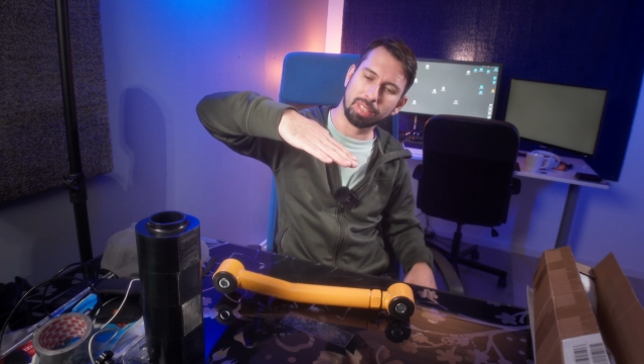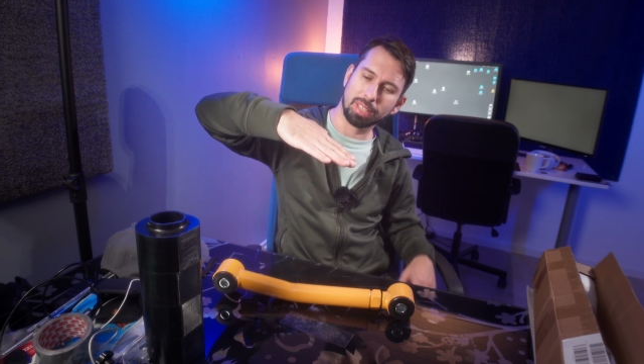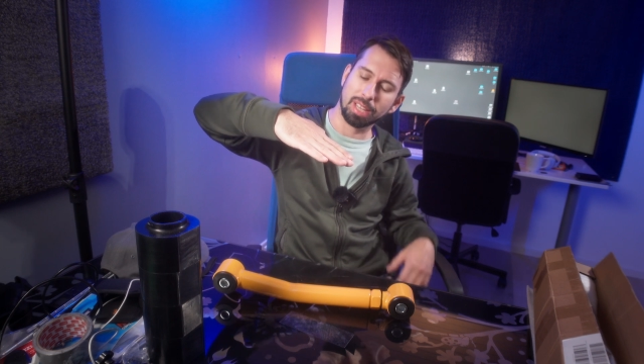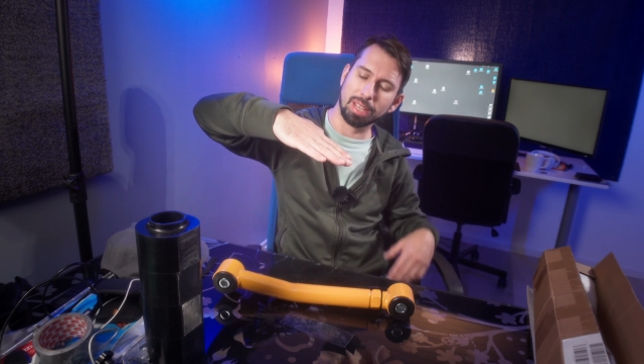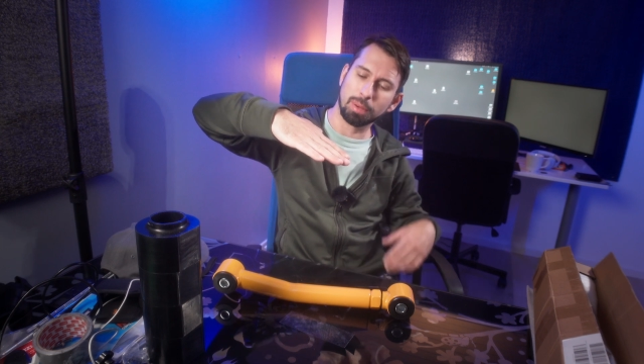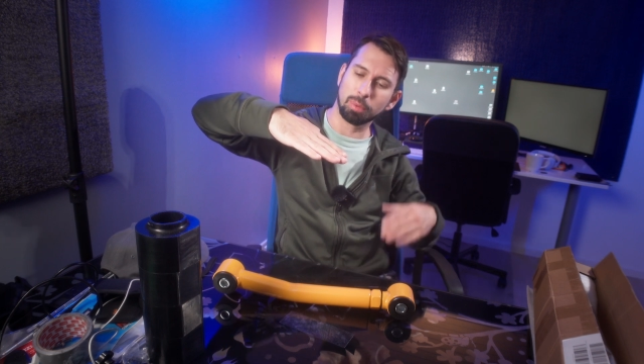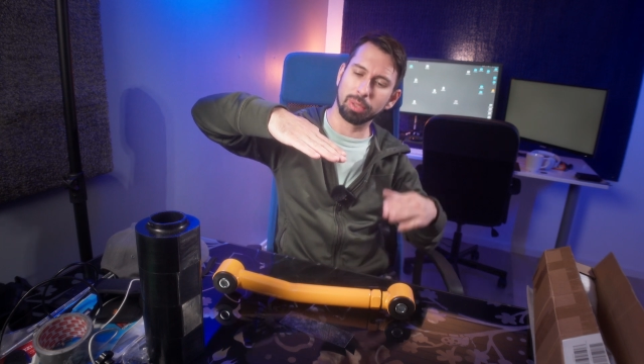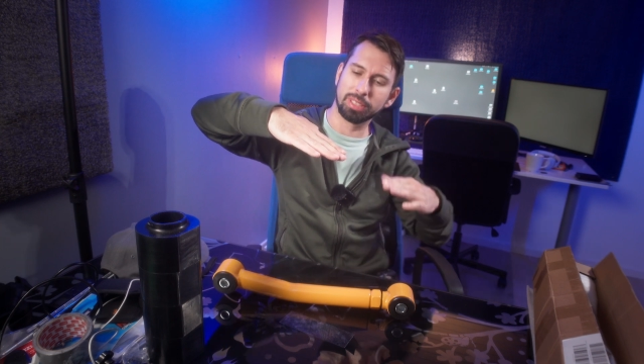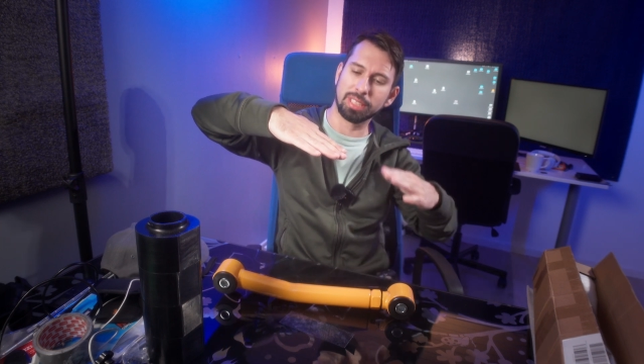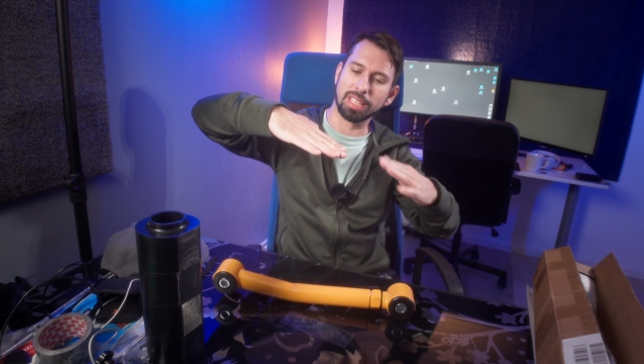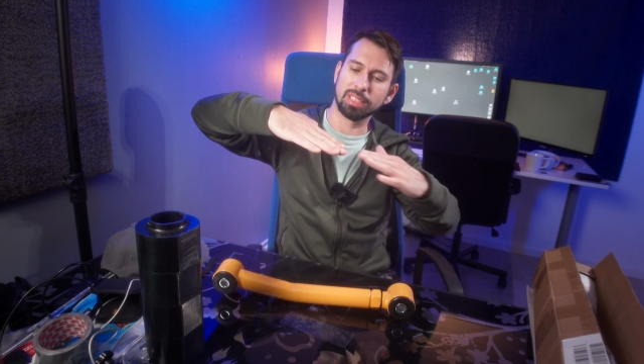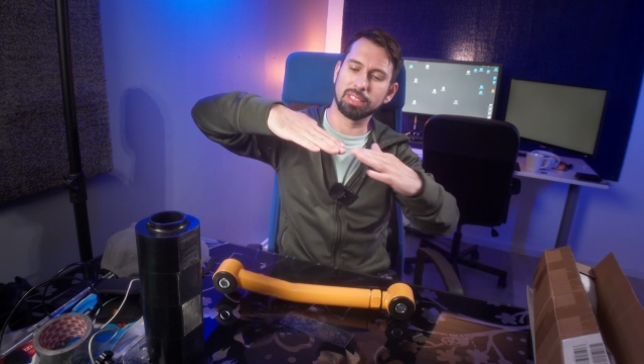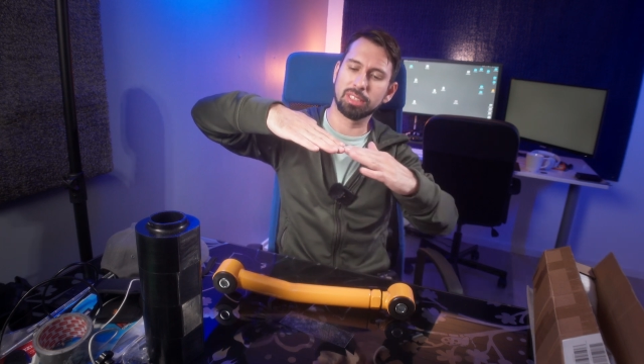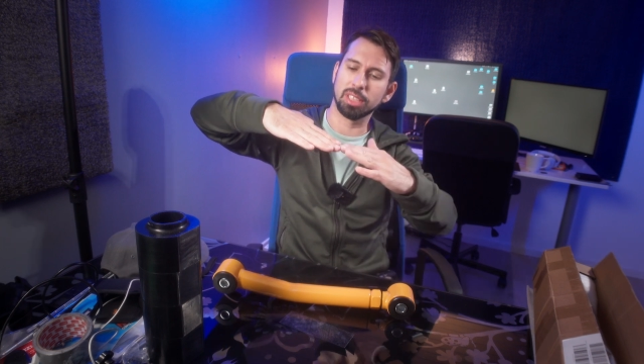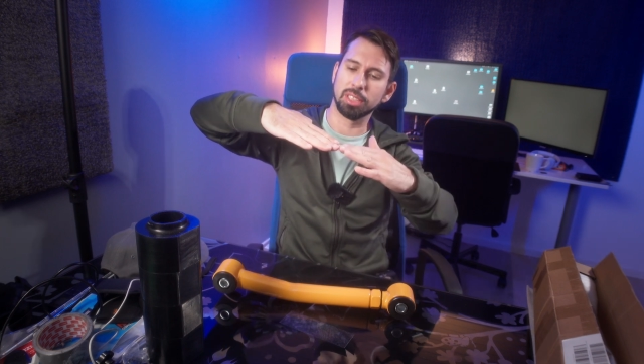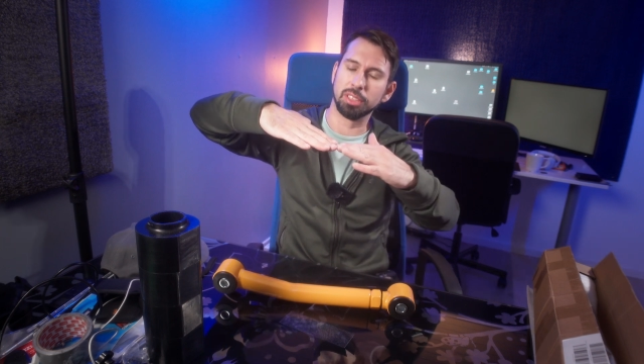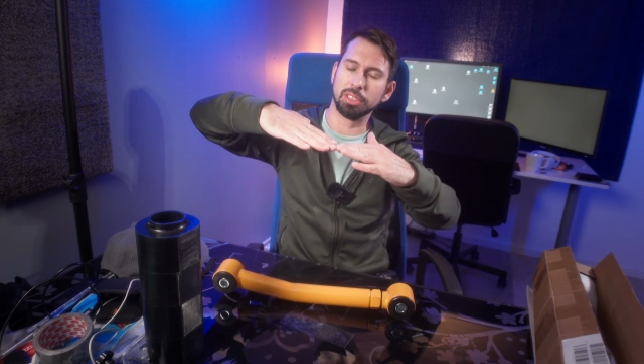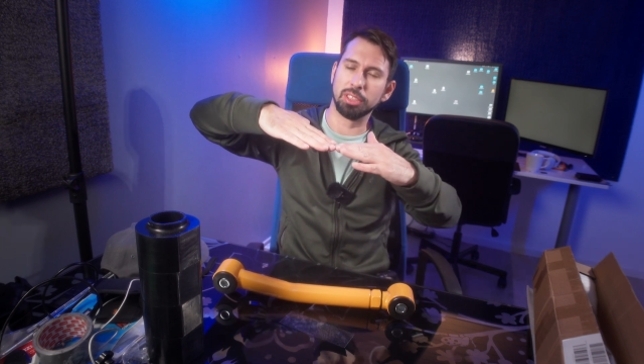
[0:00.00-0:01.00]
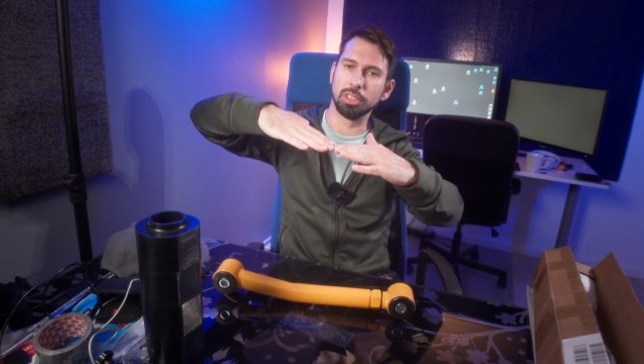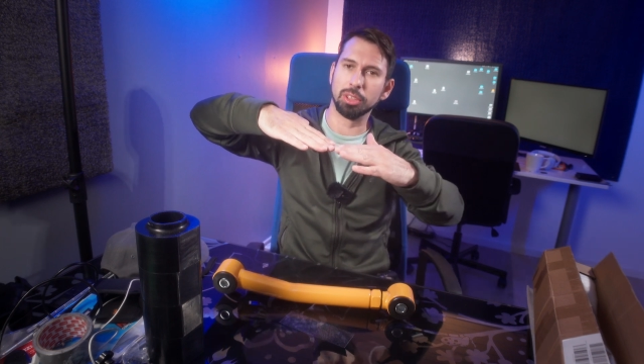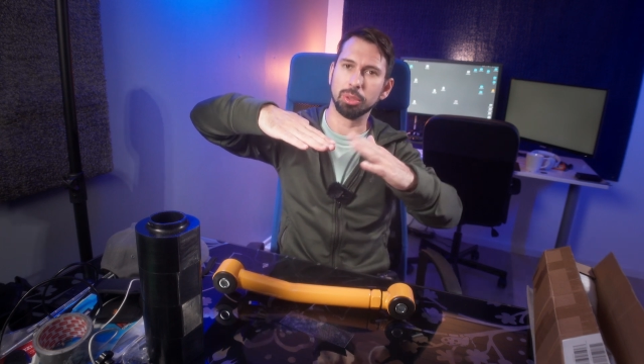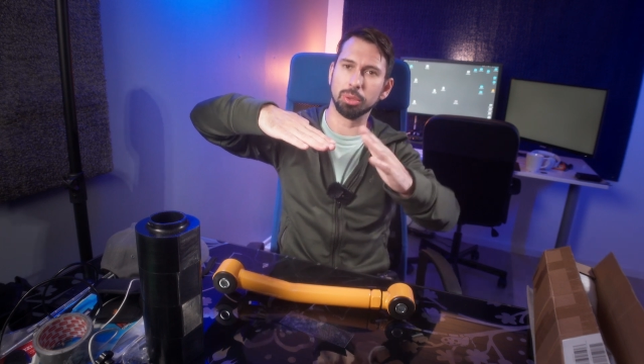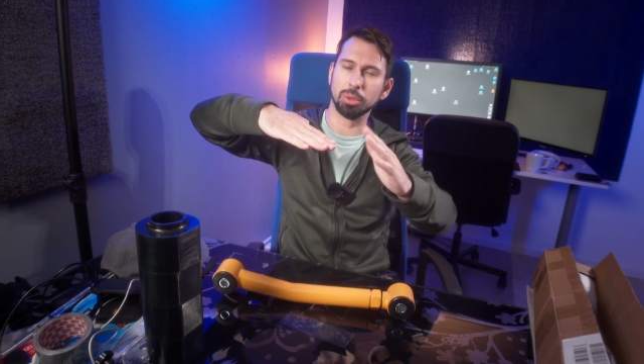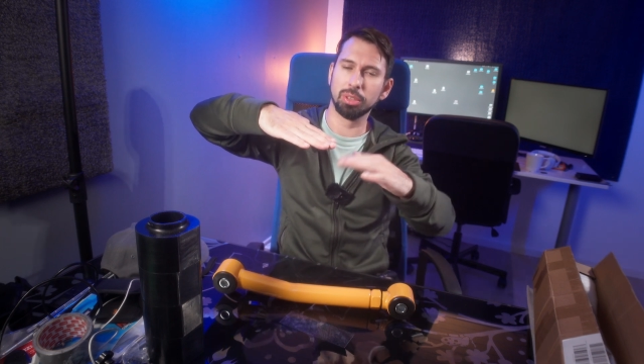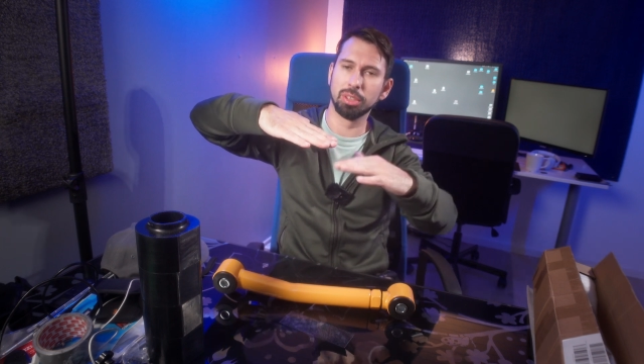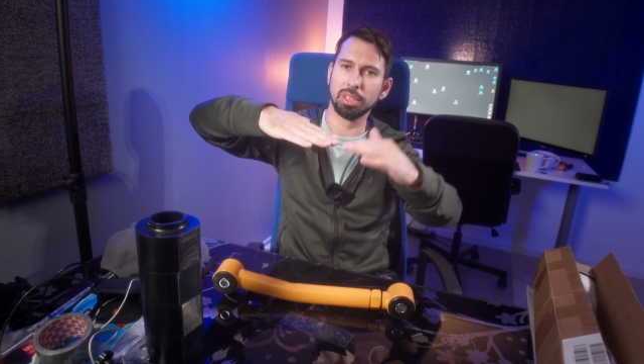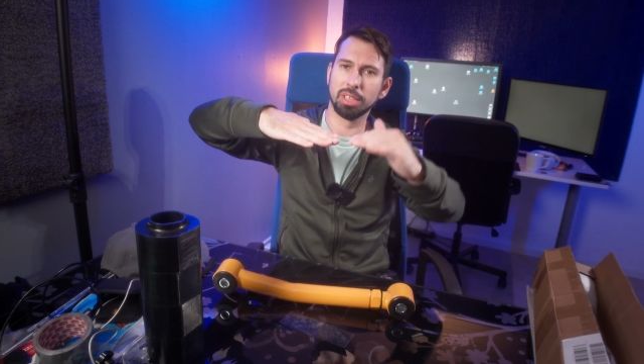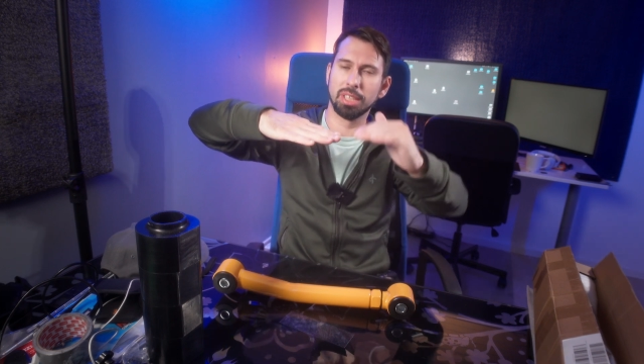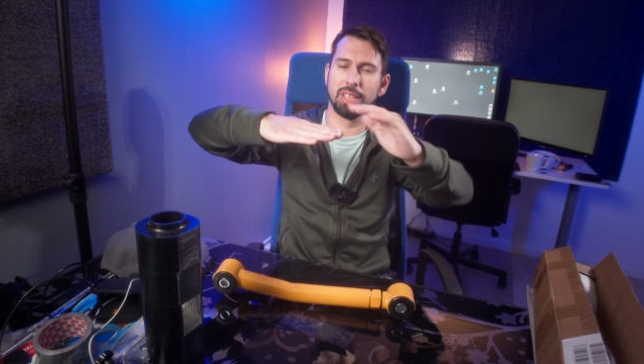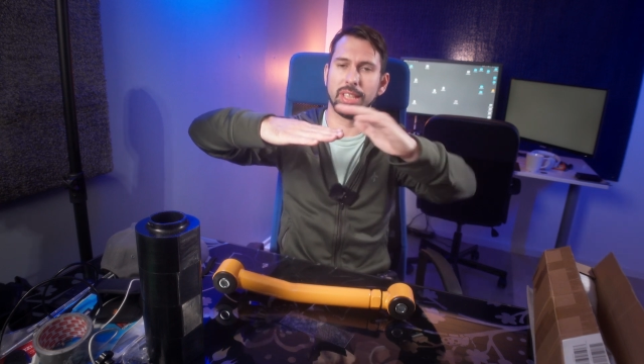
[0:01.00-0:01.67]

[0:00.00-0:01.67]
And what that's going to do